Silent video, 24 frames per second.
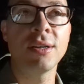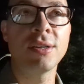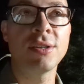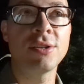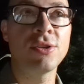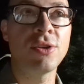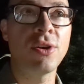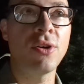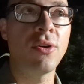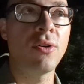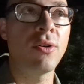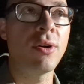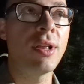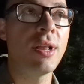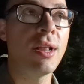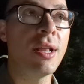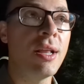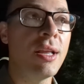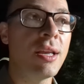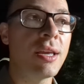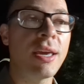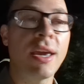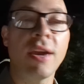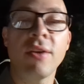So you
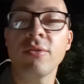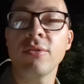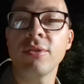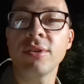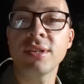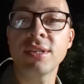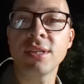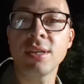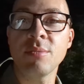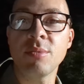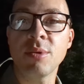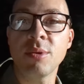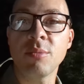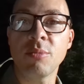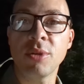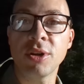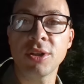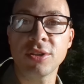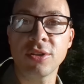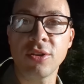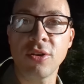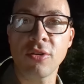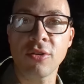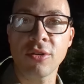can't really sleep in
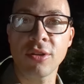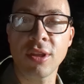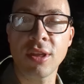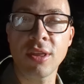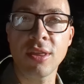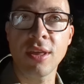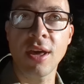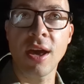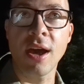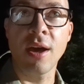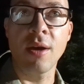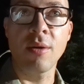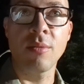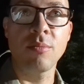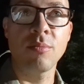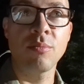much longer than that.